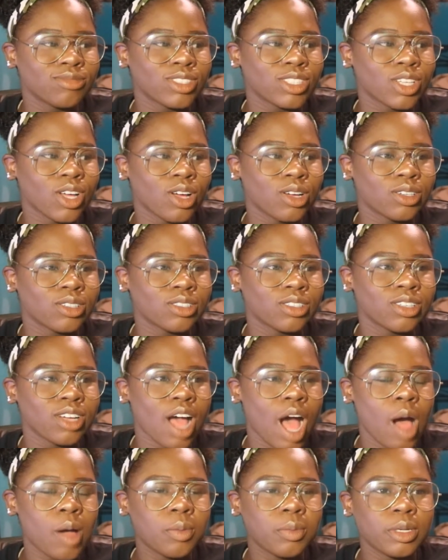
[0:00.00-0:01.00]
So
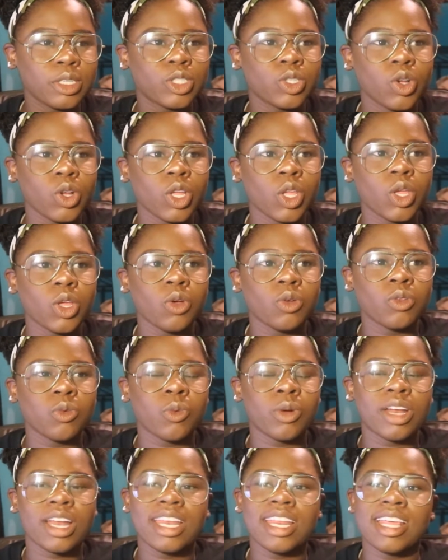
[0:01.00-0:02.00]
I'm gonna be showing you
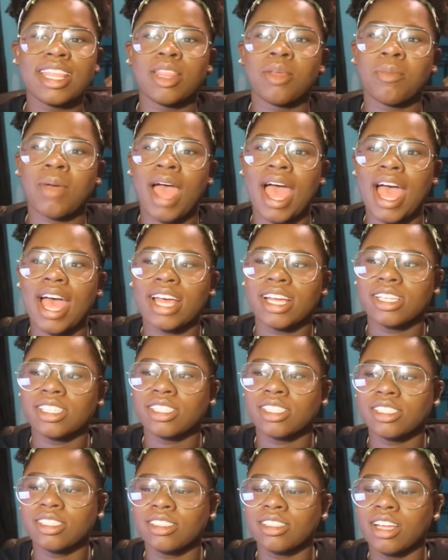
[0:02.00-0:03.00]
what I did in the
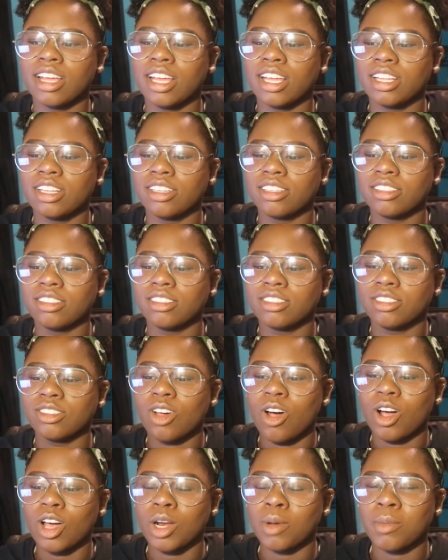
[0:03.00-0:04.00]
past and
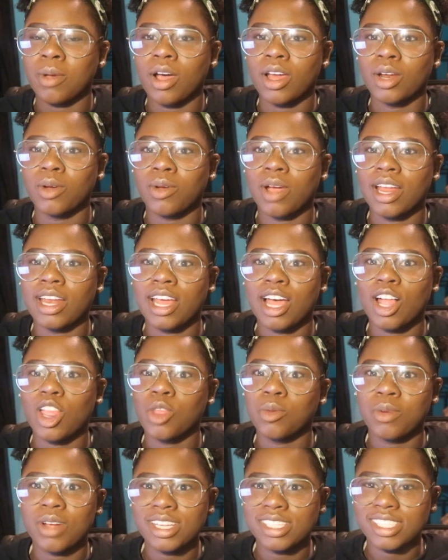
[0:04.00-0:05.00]
talking about it right now in
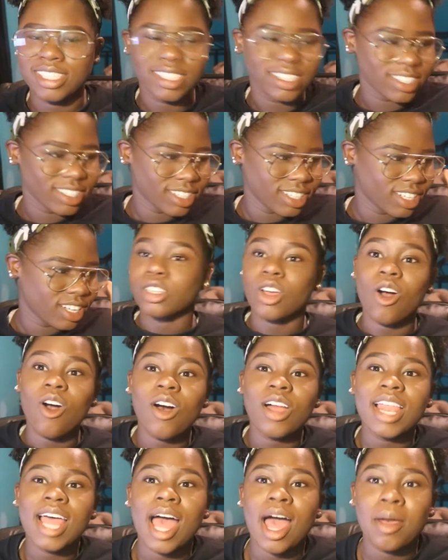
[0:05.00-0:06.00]
the present. It
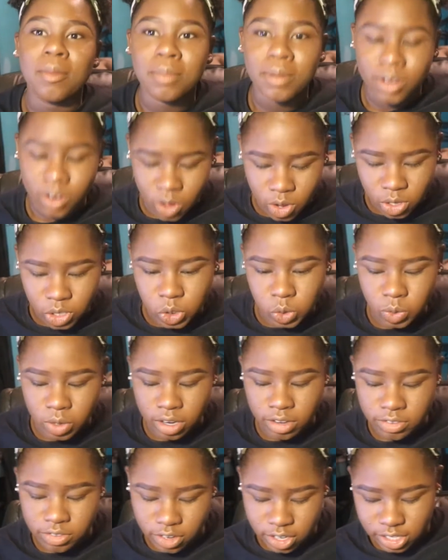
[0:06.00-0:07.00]
all happened on the
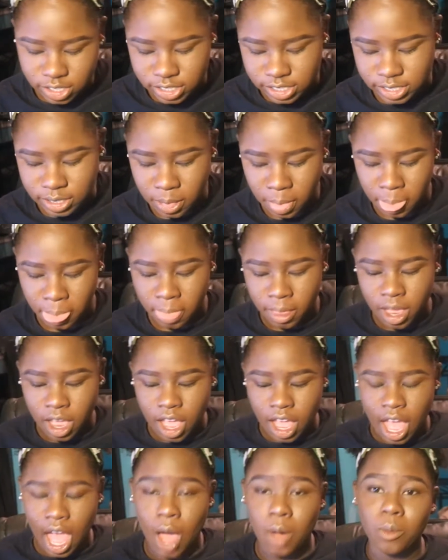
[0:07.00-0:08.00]
21st.
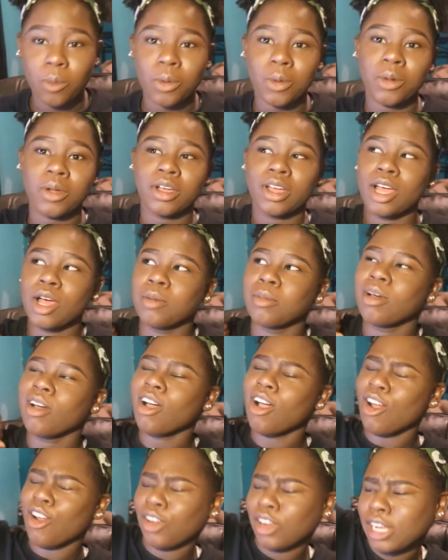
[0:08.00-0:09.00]
I woke up
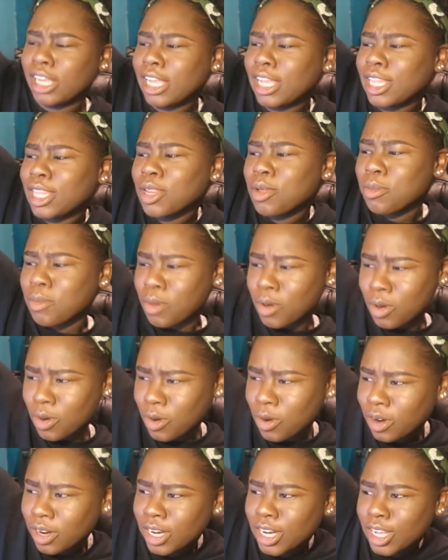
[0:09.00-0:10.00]
early in the
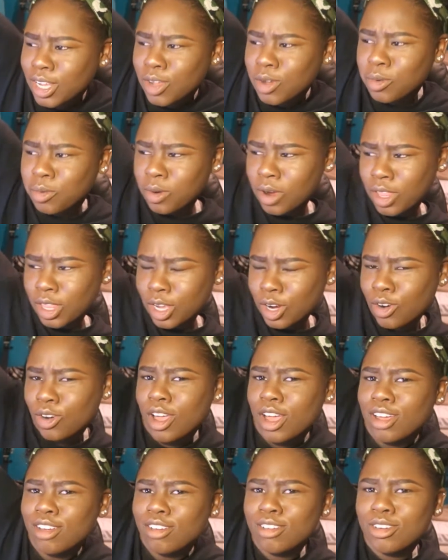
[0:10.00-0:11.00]
morning, around the
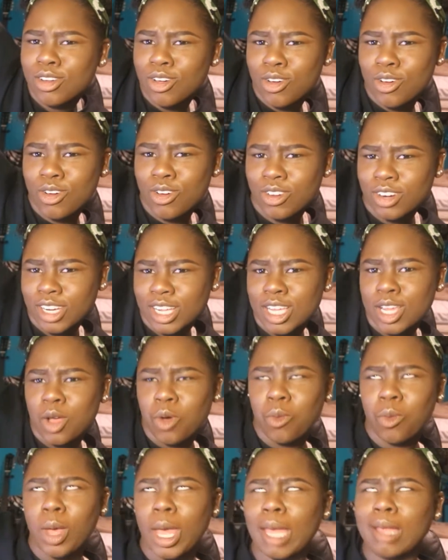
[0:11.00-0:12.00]
crack of dawn,
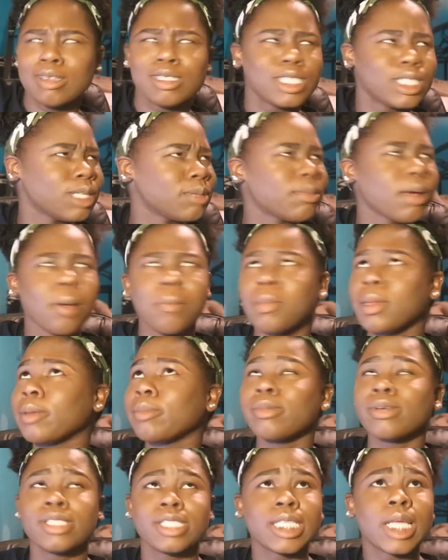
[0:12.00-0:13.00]
and wait till my
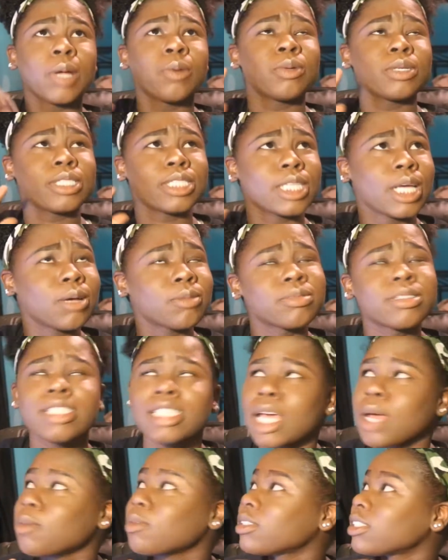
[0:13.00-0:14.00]
people say what's up,
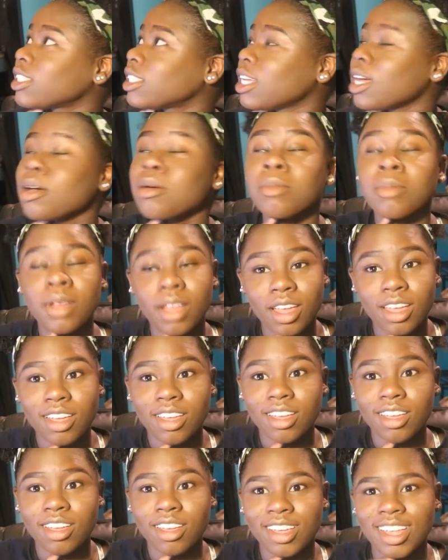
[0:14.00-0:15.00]

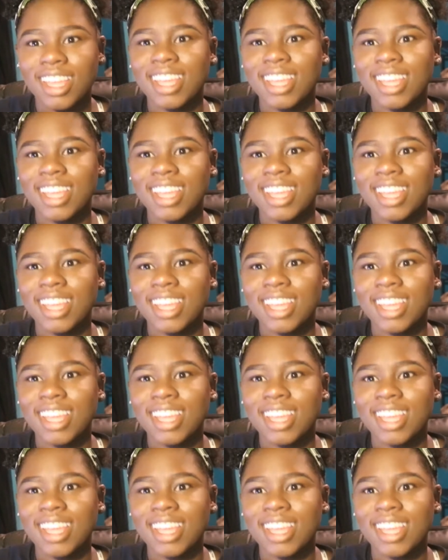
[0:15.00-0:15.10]
and